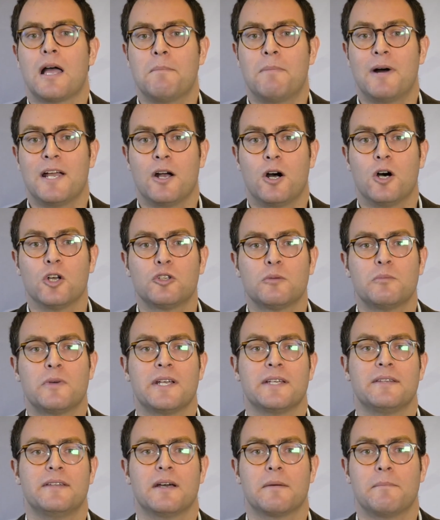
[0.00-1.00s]
by
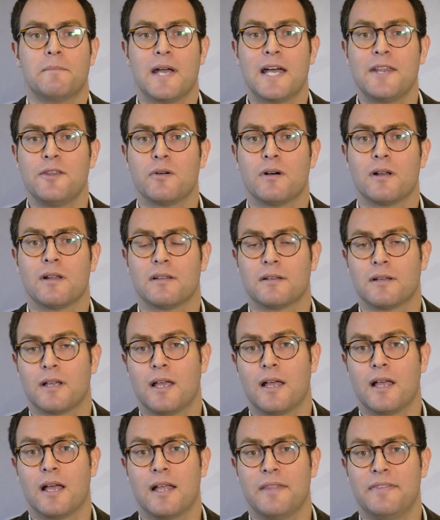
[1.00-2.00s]
automating their manual
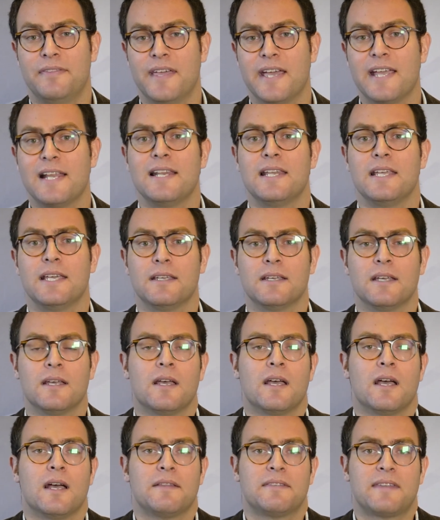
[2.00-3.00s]
daily
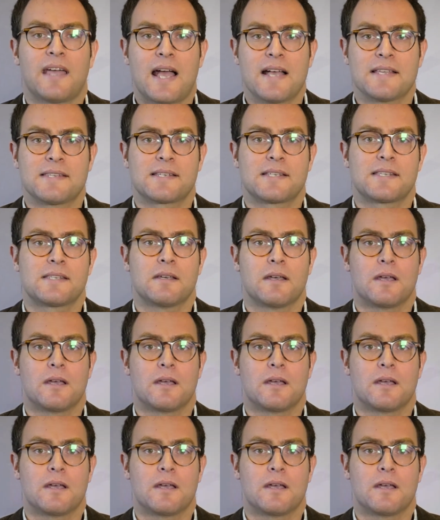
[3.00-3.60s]
tasks